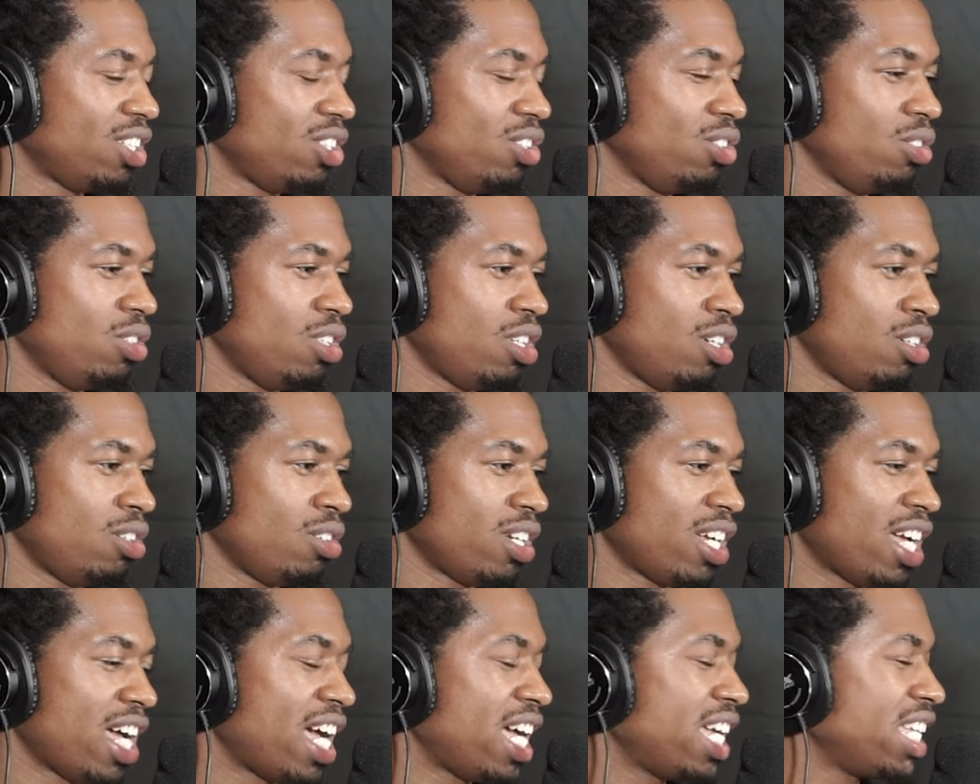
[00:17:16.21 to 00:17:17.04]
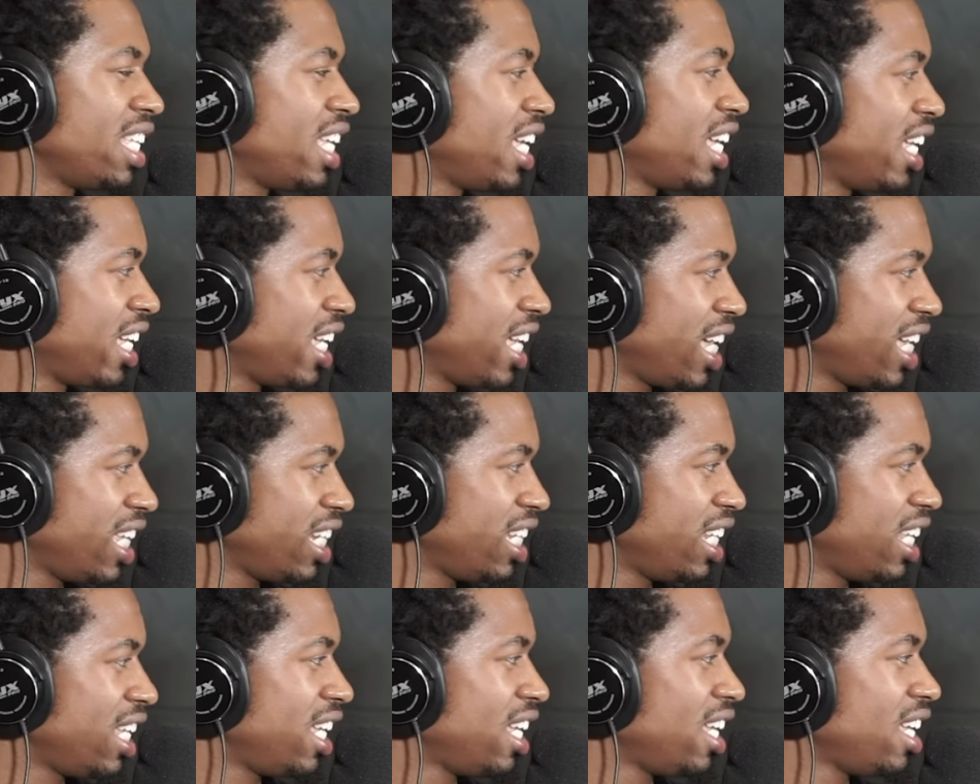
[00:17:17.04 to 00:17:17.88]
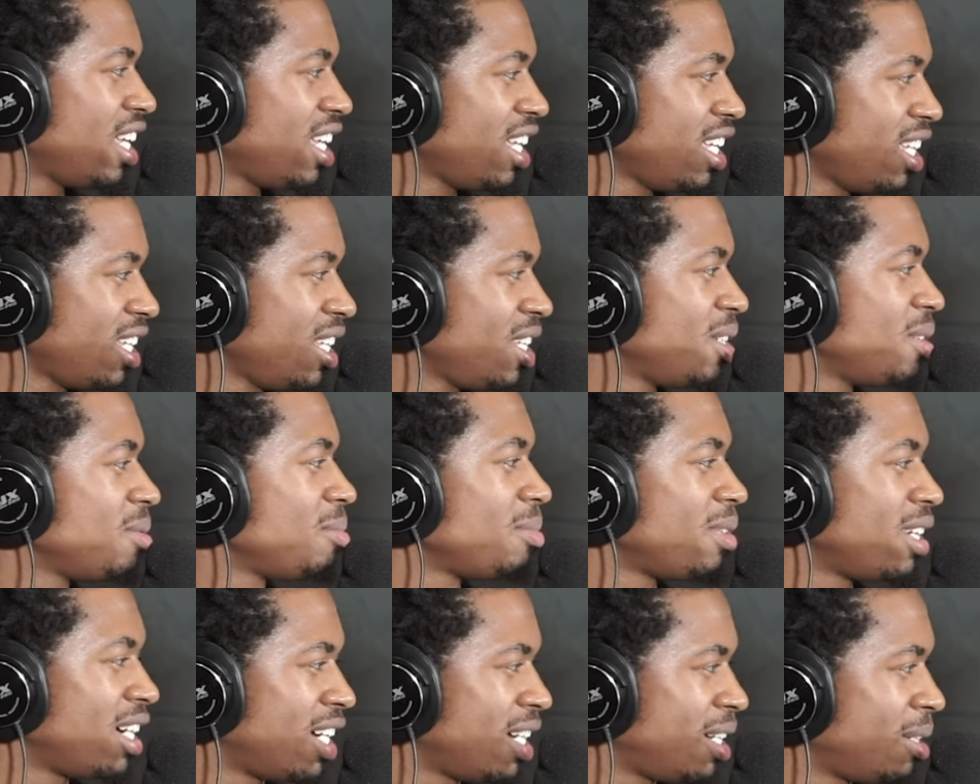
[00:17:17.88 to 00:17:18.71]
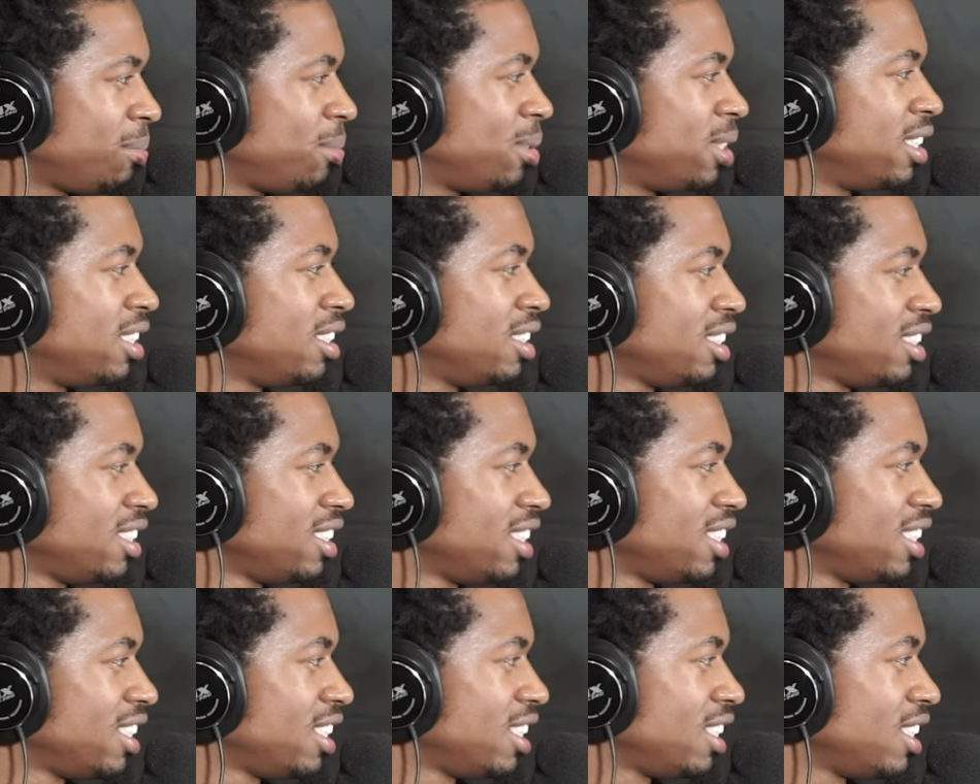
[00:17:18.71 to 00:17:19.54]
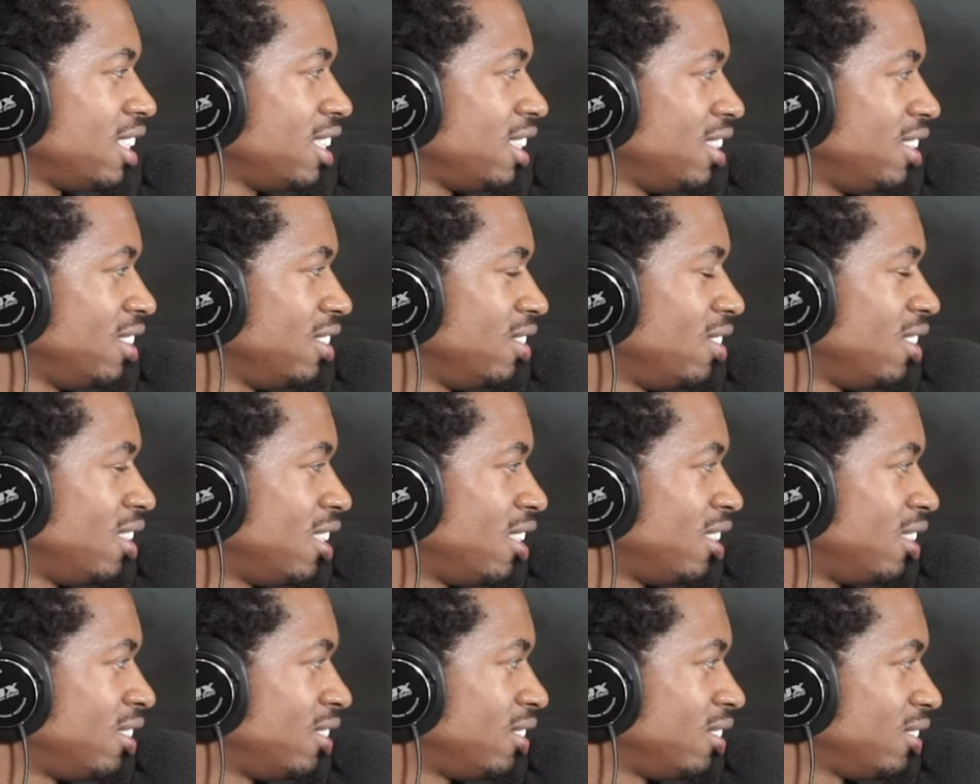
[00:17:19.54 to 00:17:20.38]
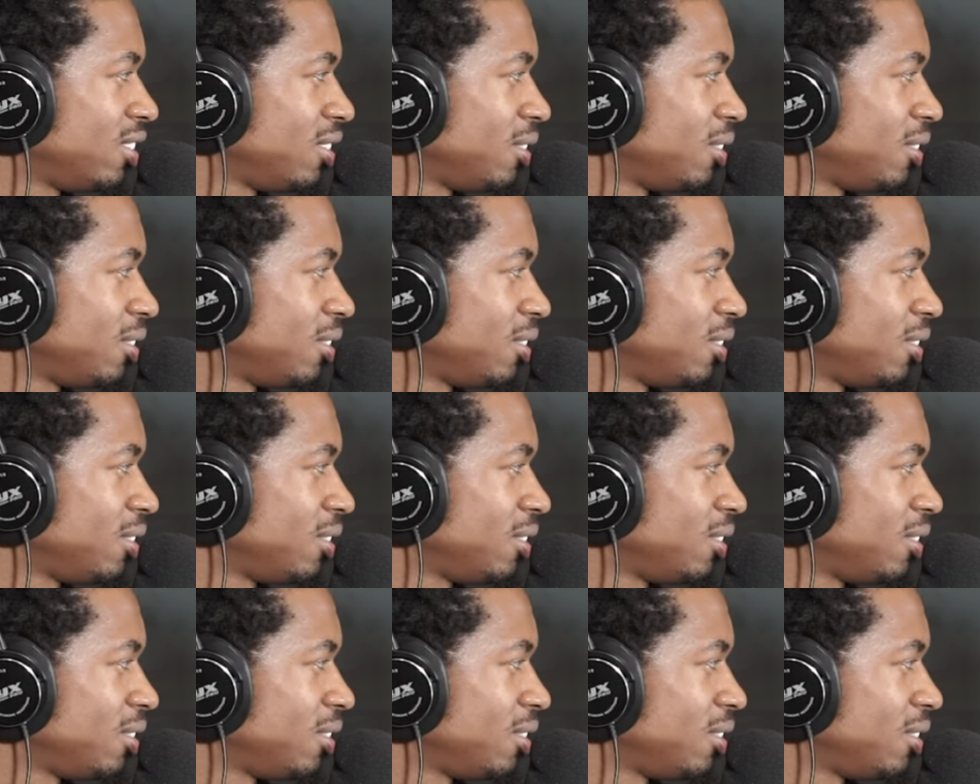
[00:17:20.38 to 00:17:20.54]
You know, Kanye got that, hey mama, you know,